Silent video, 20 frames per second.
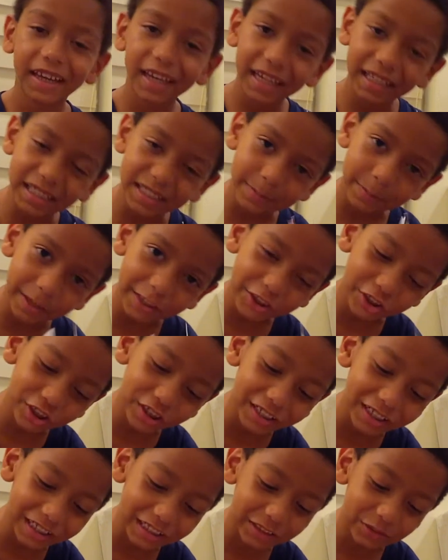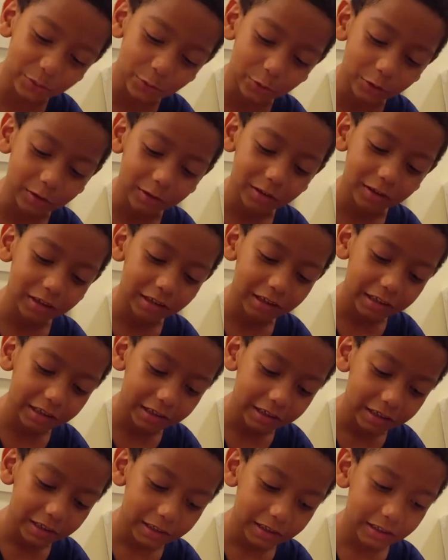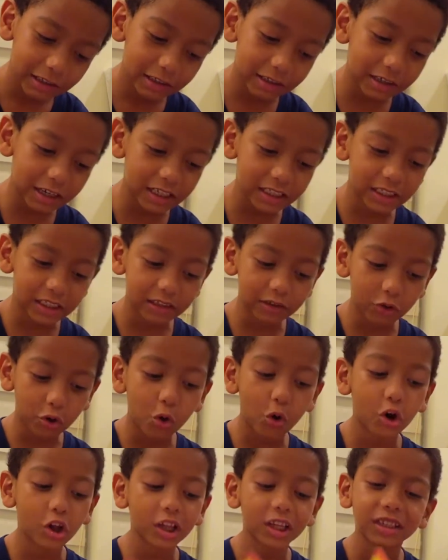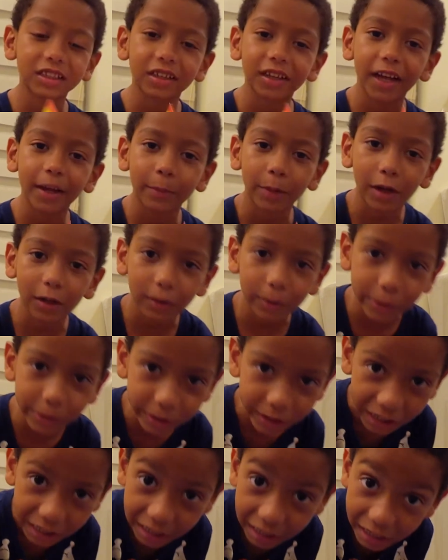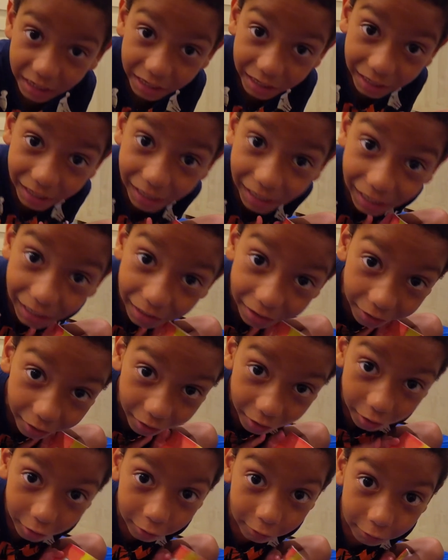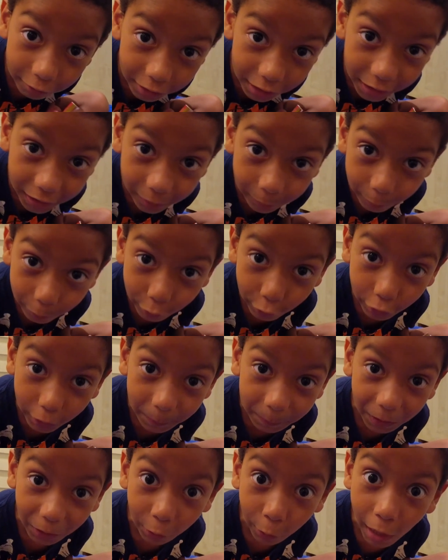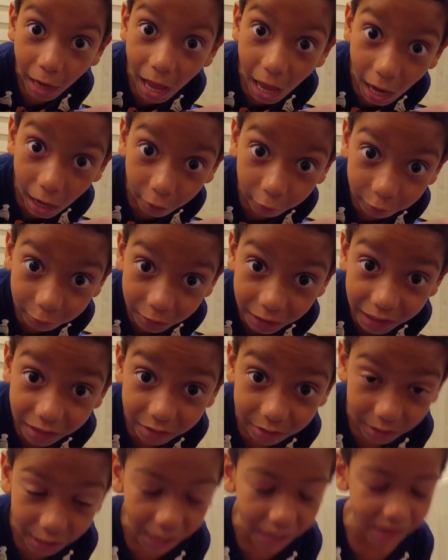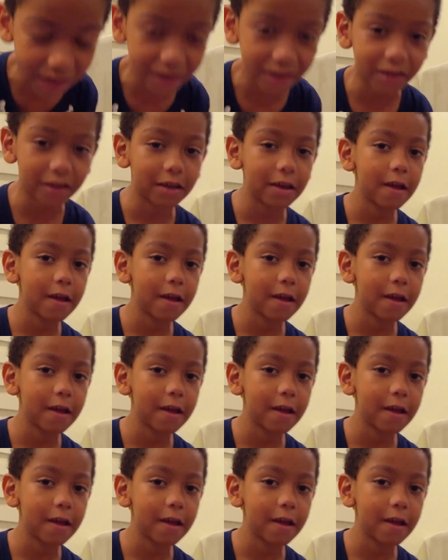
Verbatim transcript: especially in school, because school is about learning and read more about everything